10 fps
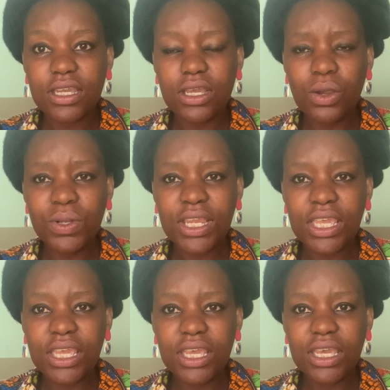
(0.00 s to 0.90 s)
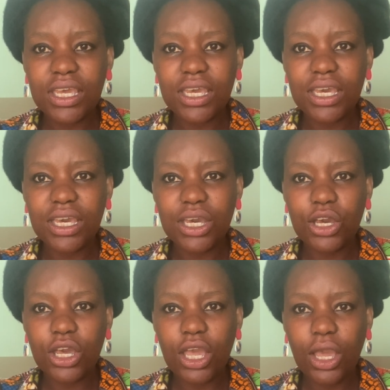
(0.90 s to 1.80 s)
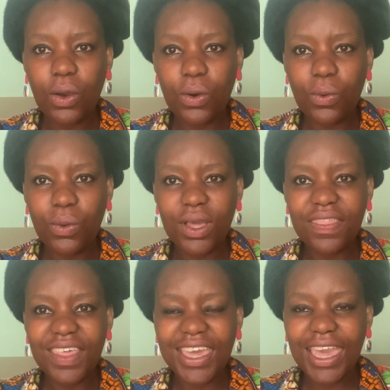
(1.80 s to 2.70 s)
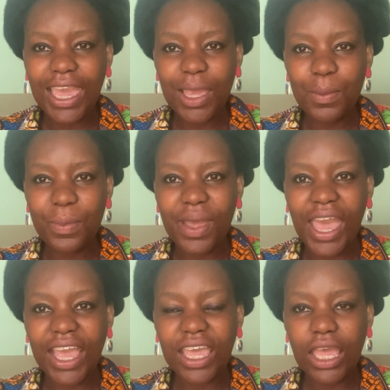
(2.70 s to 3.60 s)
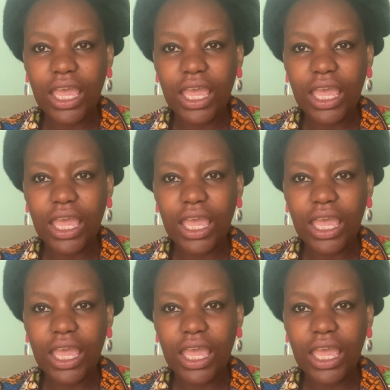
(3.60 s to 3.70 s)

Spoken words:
Only when they came back,